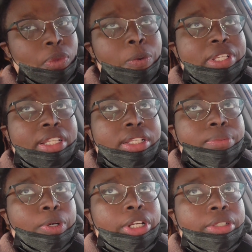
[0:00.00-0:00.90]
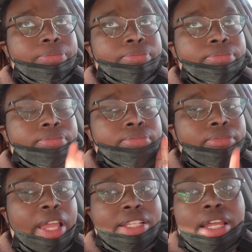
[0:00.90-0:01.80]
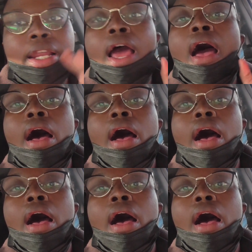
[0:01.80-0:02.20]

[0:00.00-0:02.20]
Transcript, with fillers: I was that this morning? Last night.